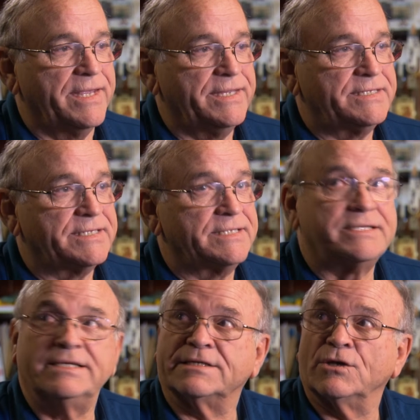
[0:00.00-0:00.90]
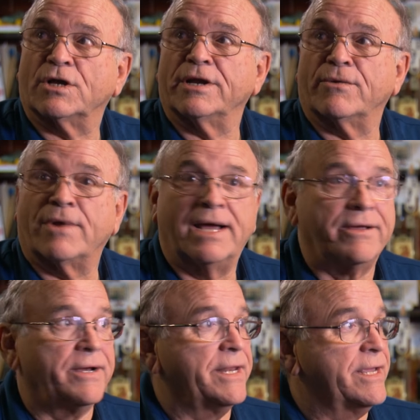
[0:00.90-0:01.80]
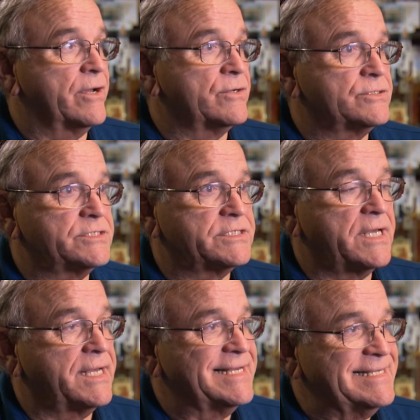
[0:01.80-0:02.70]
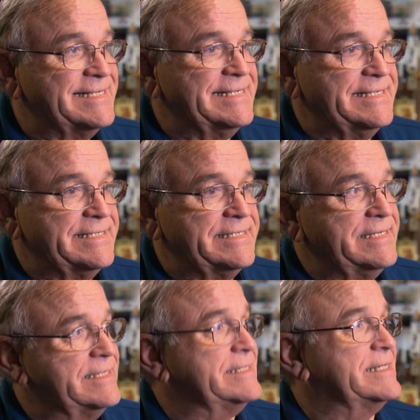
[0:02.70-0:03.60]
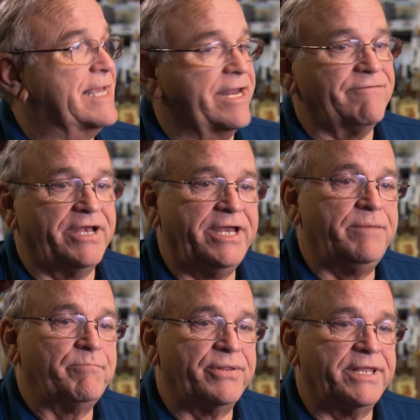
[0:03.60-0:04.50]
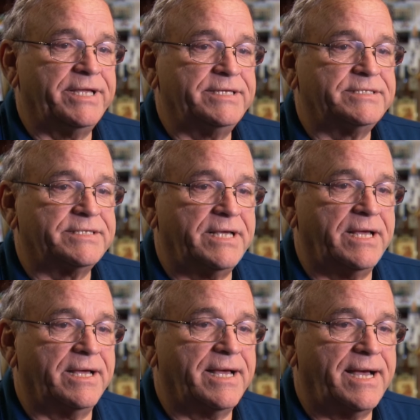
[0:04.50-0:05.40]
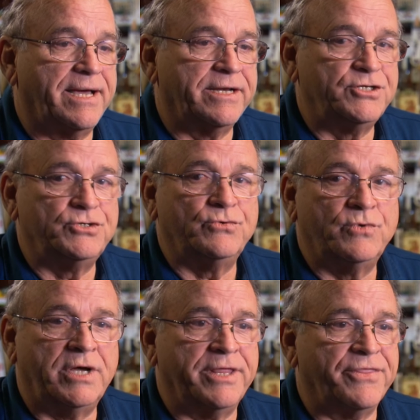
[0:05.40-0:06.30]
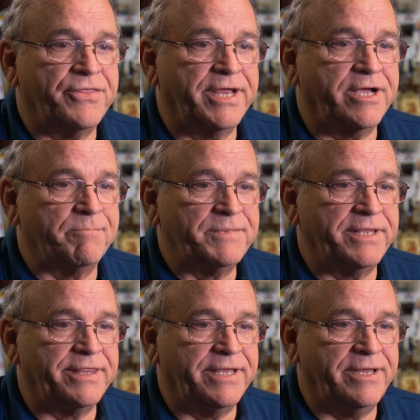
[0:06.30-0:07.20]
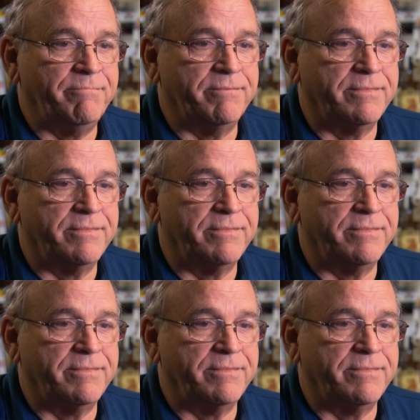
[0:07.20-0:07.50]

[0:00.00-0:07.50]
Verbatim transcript: He says he's looking around and he goes, gee, this is kind of a neat place. How did you think up the theme?